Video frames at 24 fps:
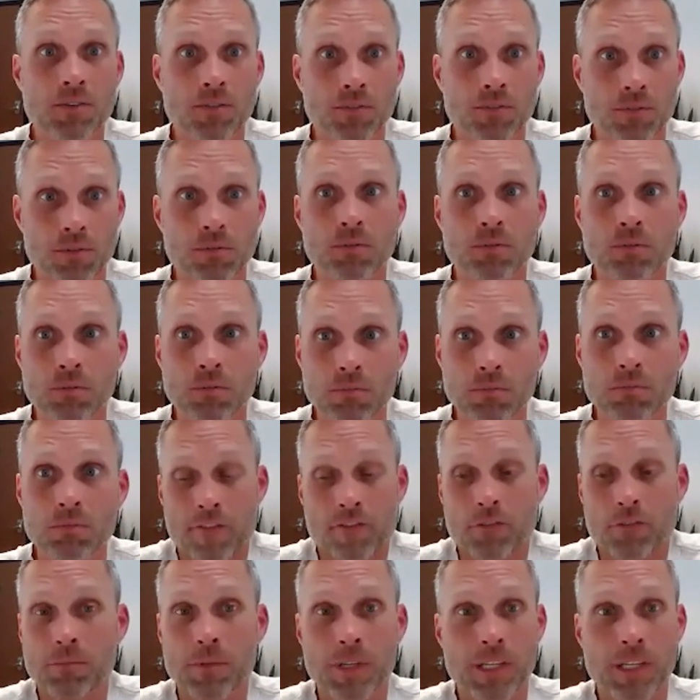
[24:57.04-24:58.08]
to
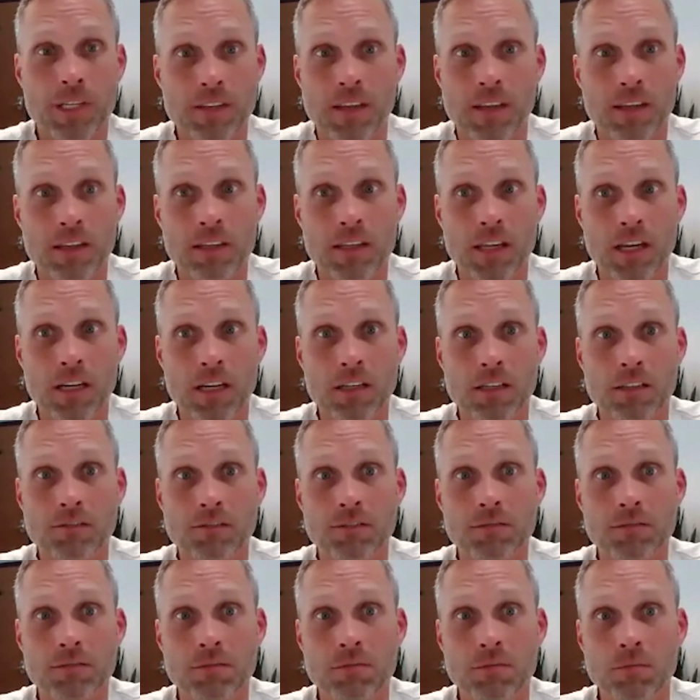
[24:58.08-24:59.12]
have everybody taken care
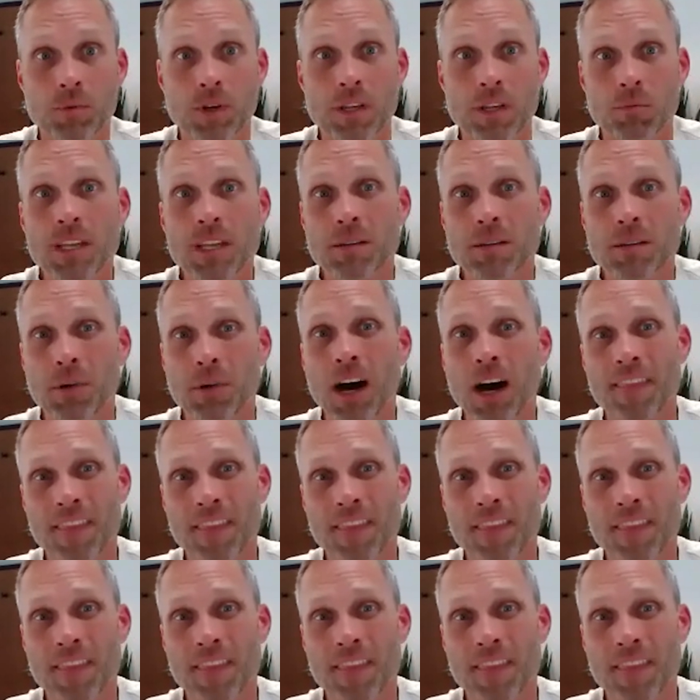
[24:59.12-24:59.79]
of. We had